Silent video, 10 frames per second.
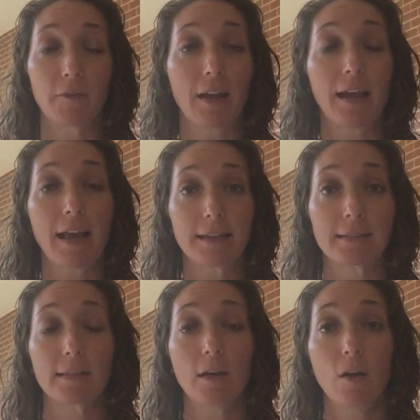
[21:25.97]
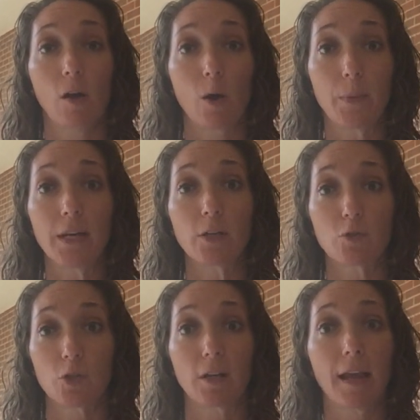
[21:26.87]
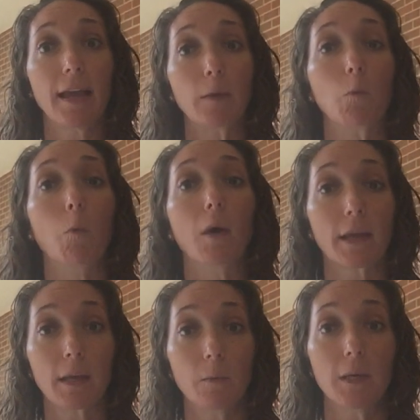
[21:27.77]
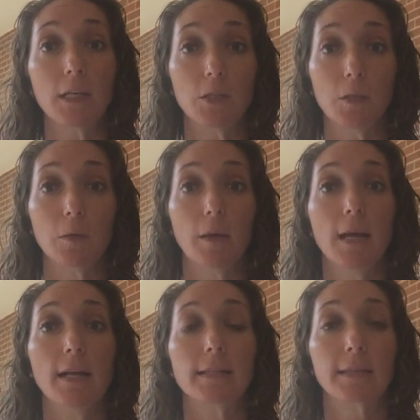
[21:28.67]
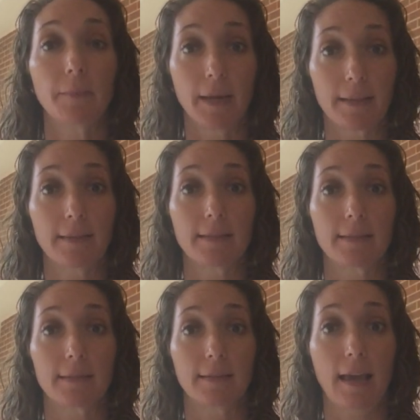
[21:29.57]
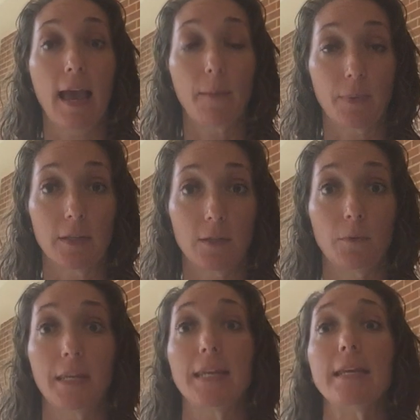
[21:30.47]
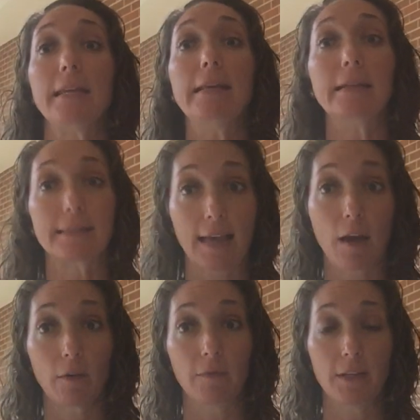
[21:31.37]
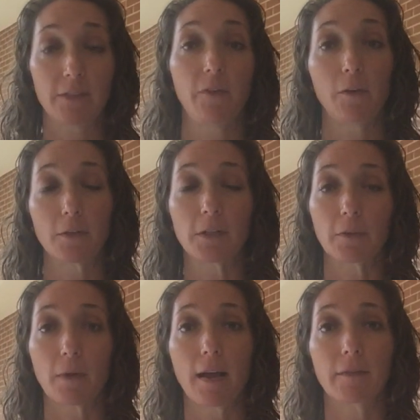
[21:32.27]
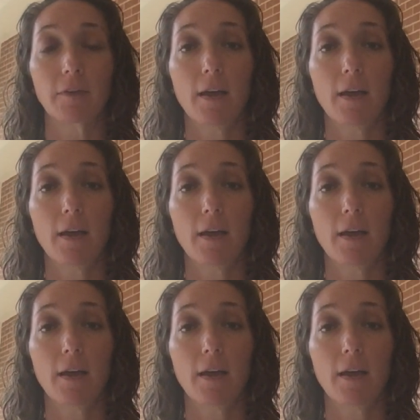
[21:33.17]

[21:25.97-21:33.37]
And I asked our pediatrician, hey, what can we do to make this happen so that he gets out of this failure to thrive?